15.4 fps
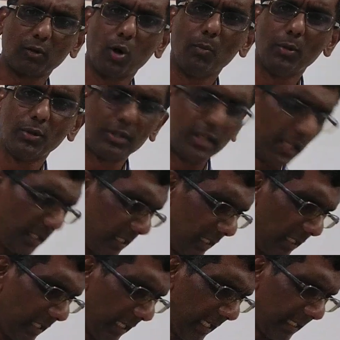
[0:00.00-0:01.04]

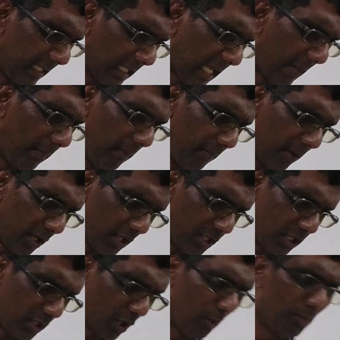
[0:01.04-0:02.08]
commutator and the carbon
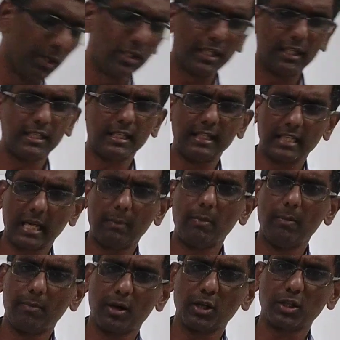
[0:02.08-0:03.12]
brush. Commutator and
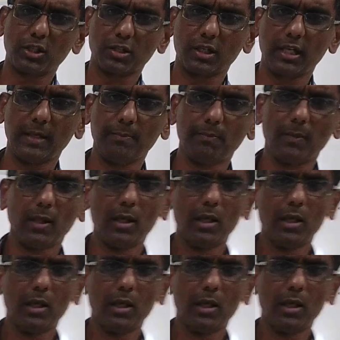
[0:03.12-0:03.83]
carbon brush. Okay,